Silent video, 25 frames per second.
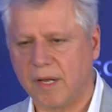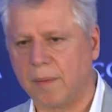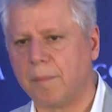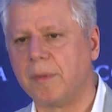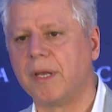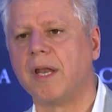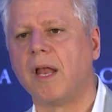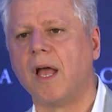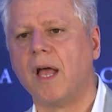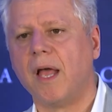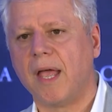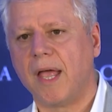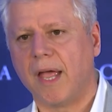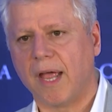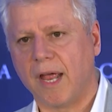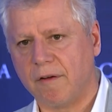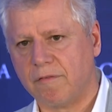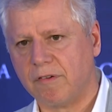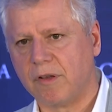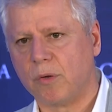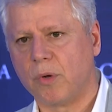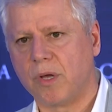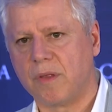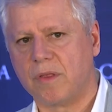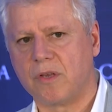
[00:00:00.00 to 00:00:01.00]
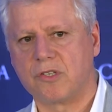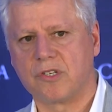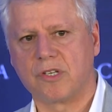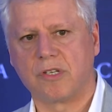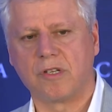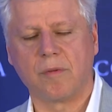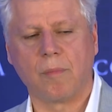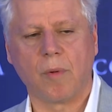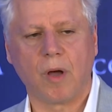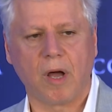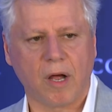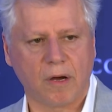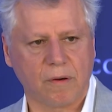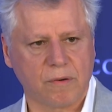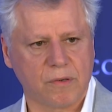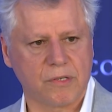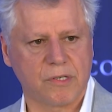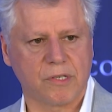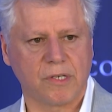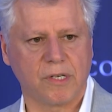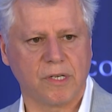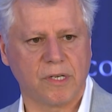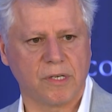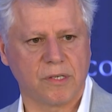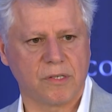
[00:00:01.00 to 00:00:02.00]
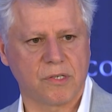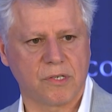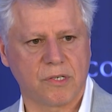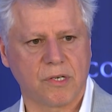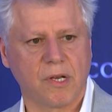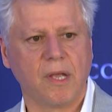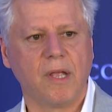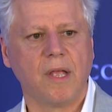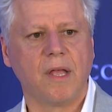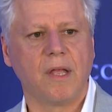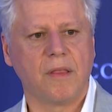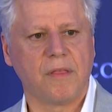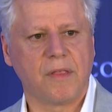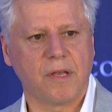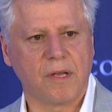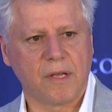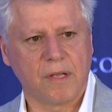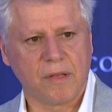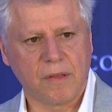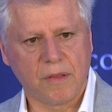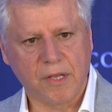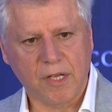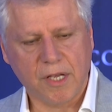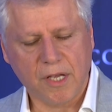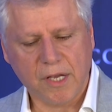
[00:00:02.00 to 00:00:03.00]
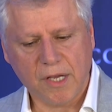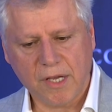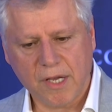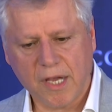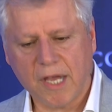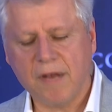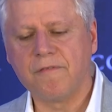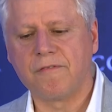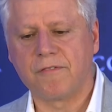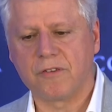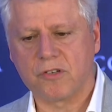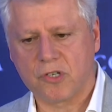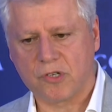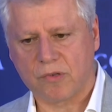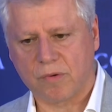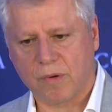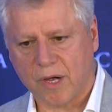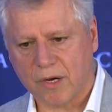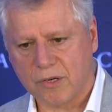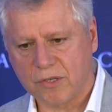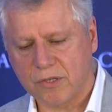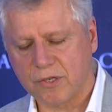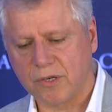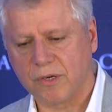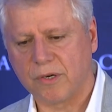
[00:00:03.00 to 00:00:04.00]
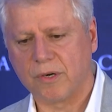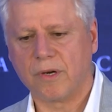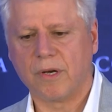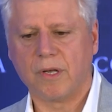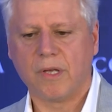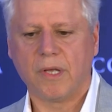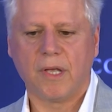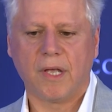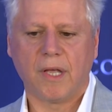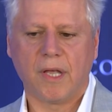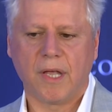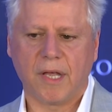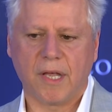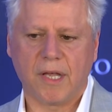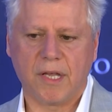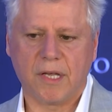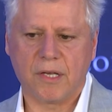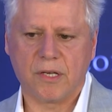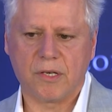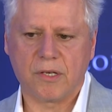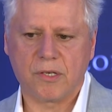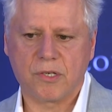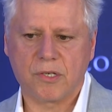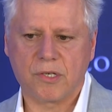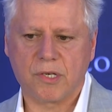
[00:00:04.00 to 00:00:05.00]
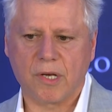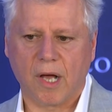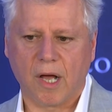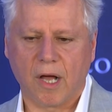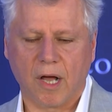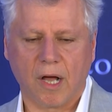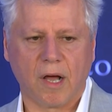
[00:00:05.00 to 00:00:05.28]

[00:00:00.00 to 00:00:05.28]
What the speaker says: I mean, everywhere there's a democracy, it's the infrastructure is